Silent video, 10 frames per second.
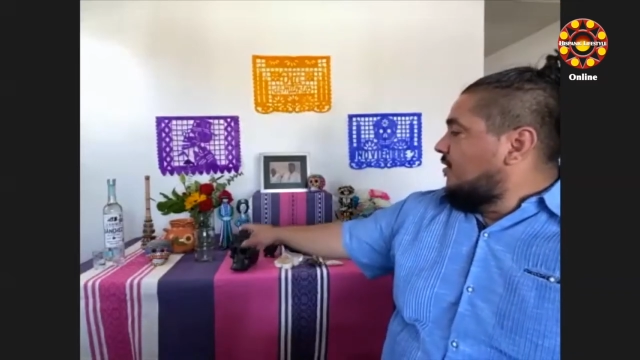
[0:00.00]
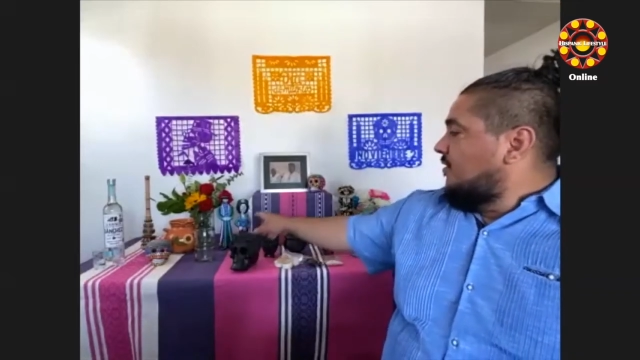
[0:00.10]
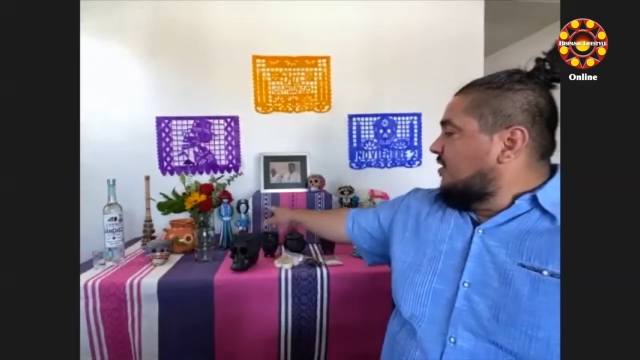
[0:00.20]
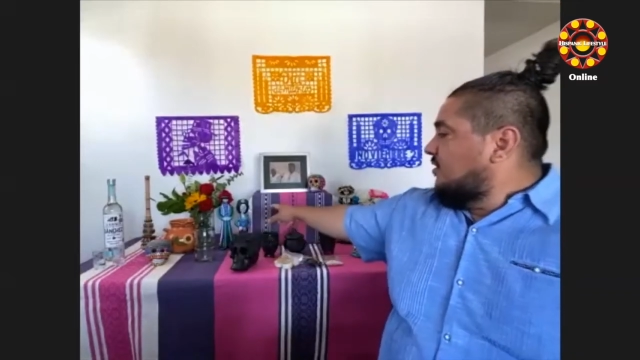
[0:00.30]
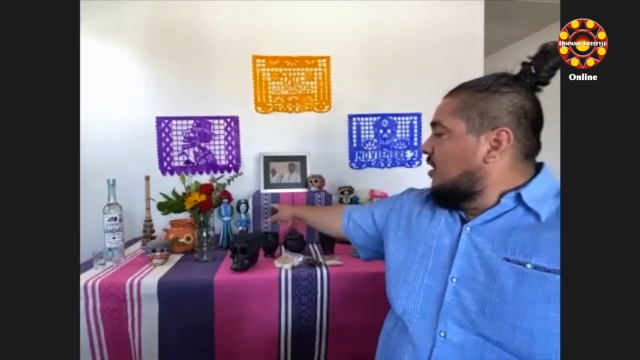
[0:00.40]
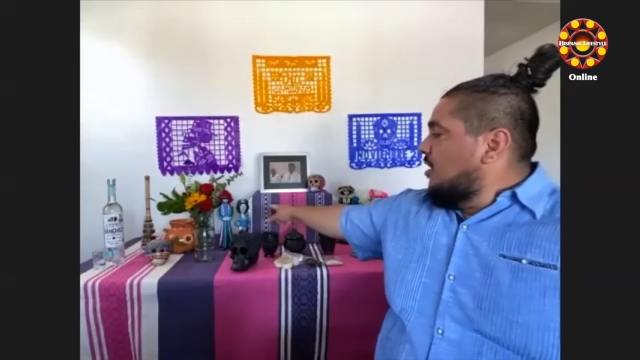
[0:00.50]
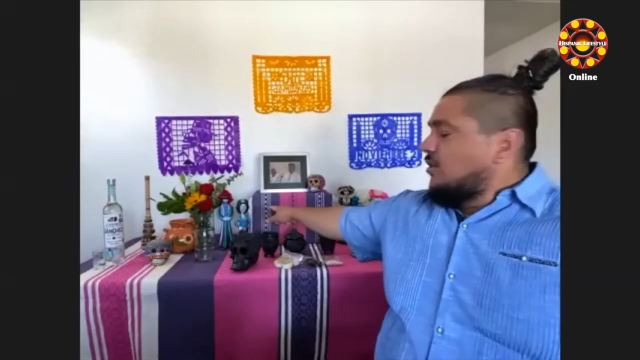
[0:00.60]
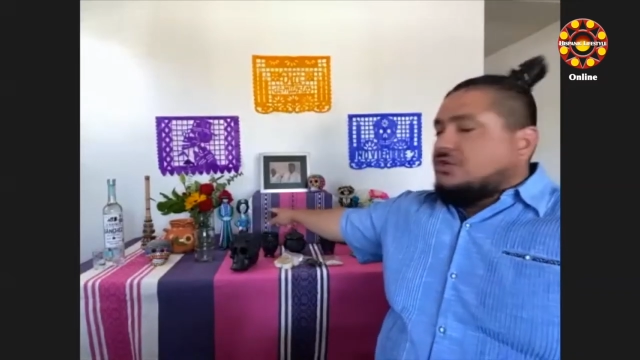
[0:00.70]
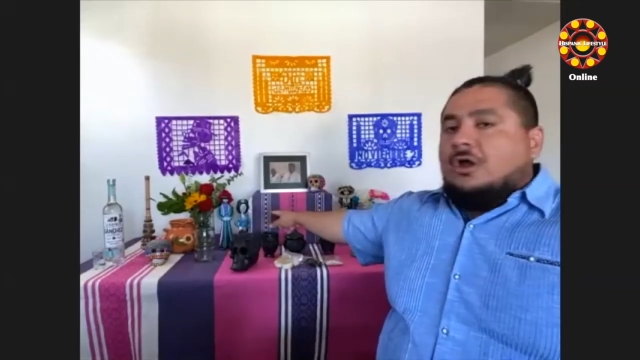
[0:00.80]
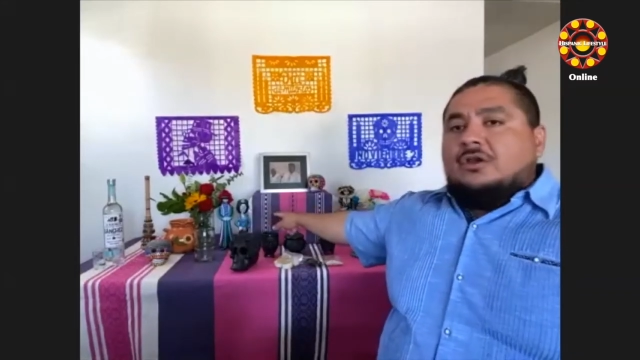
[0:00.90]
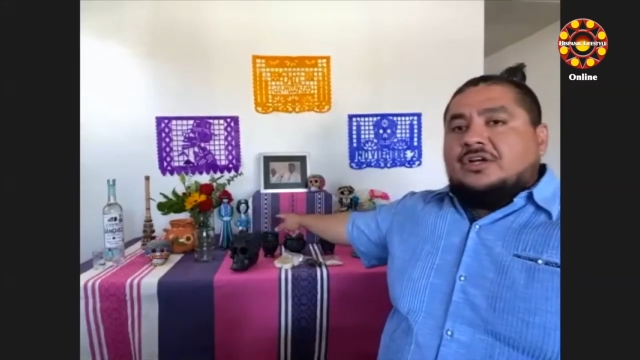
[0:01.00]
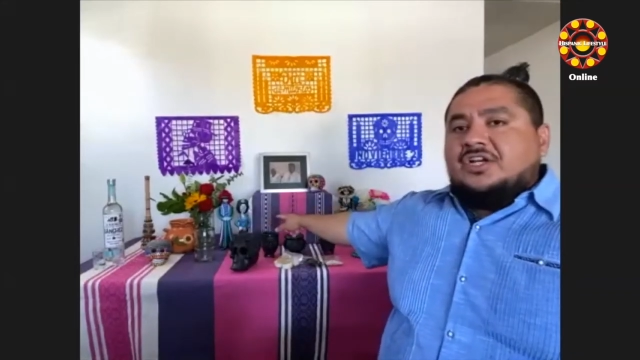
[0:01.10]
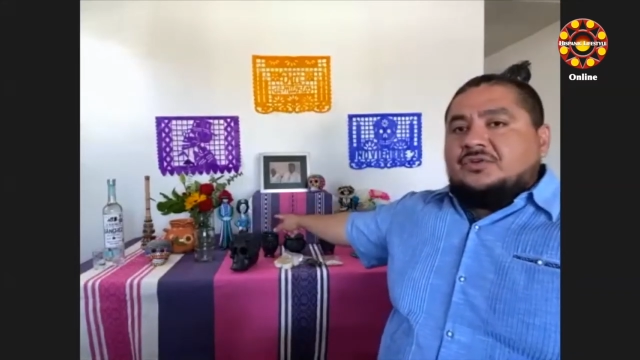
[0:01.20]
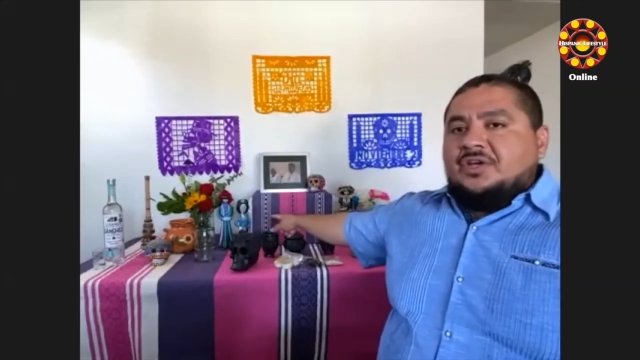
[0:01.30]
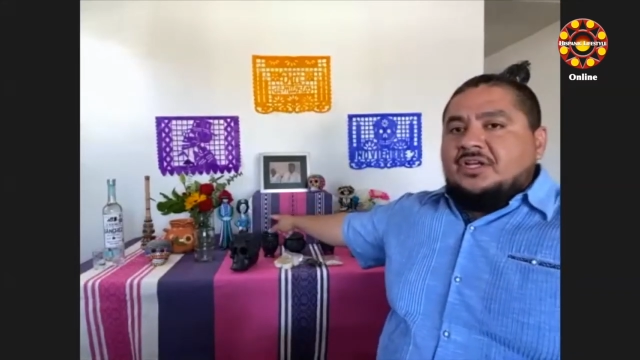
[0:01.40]
these taller
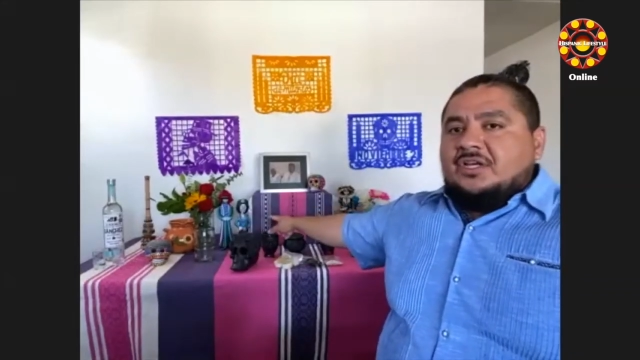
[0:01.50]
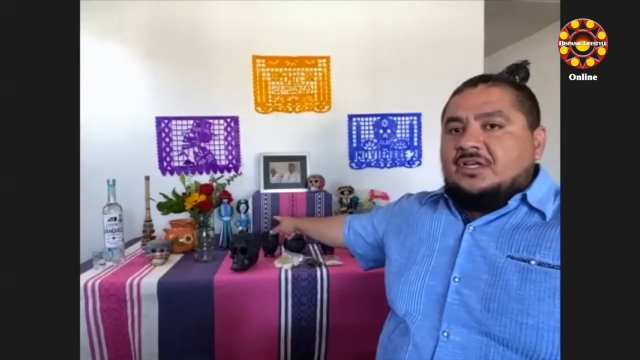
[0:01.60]
Catrina